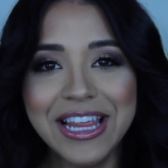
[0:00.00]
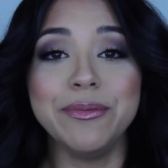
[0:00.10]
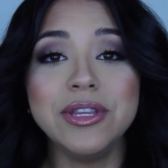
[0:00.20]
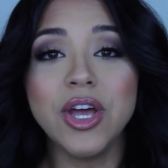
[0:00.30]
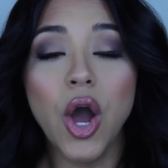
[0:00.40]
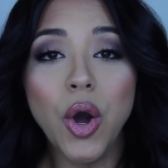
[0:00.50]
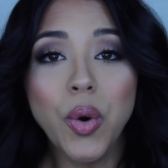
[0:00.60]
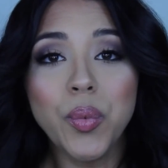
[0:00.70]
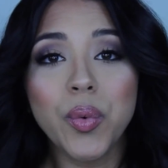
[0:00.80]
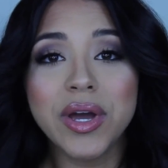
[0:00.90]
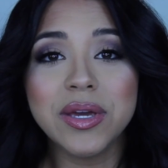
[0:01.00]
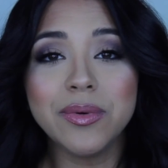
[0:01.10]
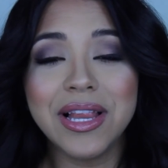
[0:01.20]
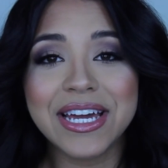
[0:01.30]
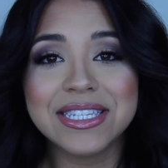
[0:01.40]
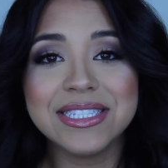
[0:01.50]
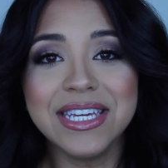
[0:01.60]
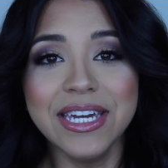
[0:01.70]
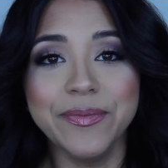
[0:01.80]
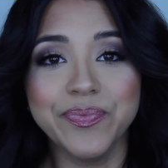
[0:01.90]
Let me know what you would like to
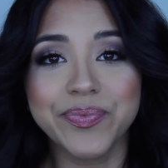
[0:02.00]
see.